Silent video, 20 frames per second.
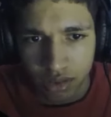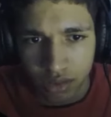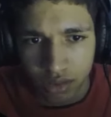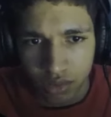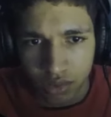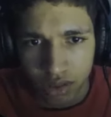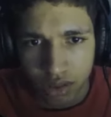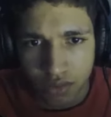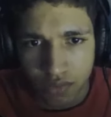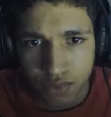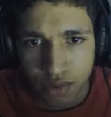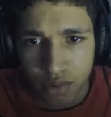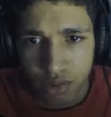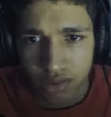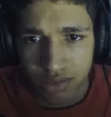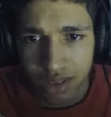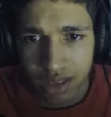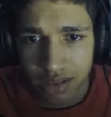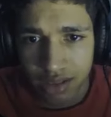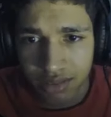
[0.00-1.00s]
What the freak
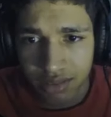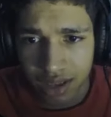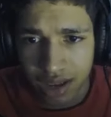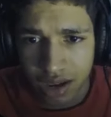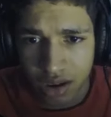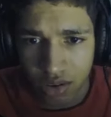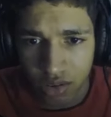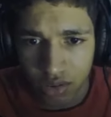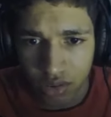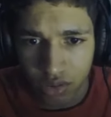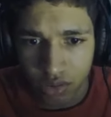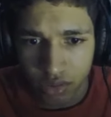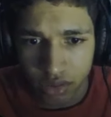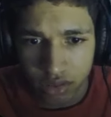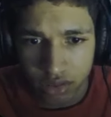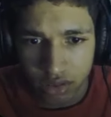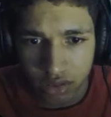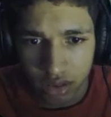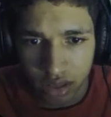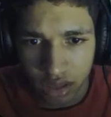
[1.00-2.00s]
was that sound?
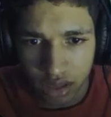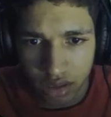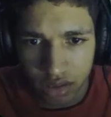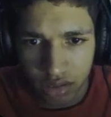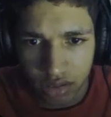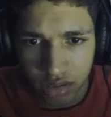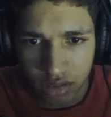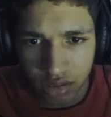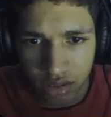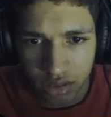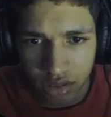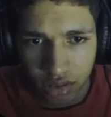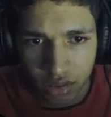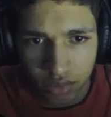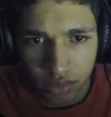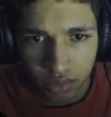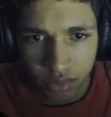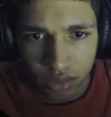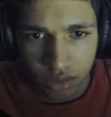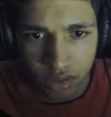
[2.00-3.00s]
Was it this?
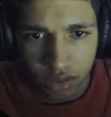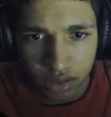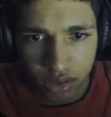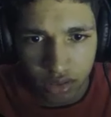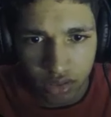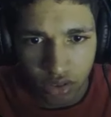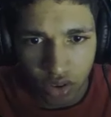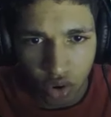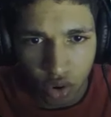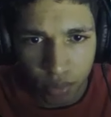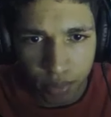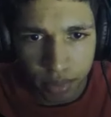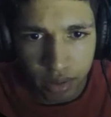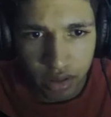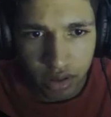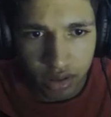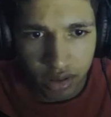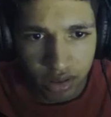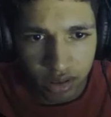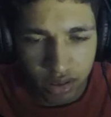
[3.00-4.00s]
Did this
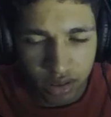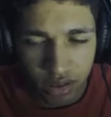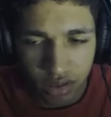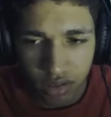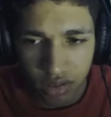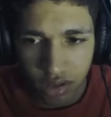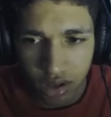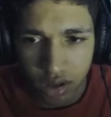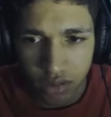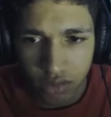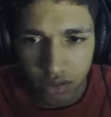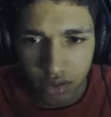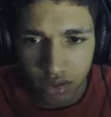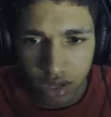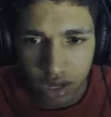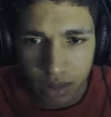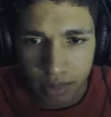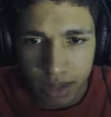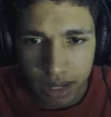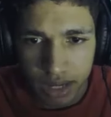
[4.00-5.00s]
open? I don't know
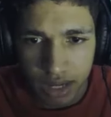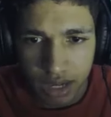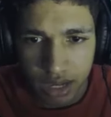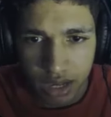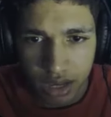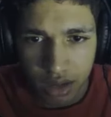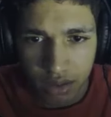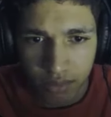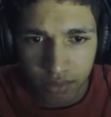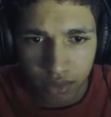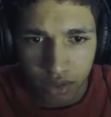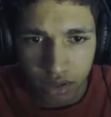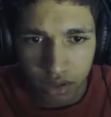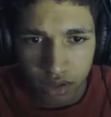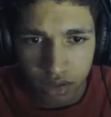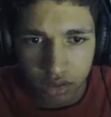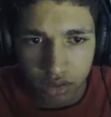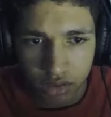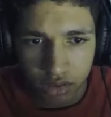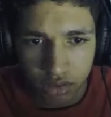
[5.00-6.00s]
damn idea.
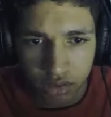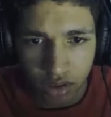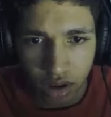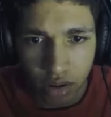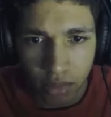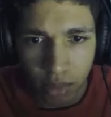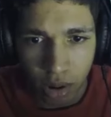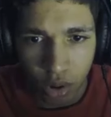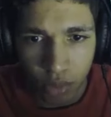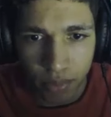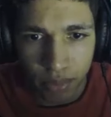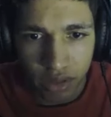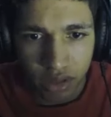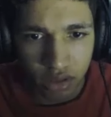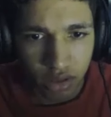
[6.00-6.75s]
Some open?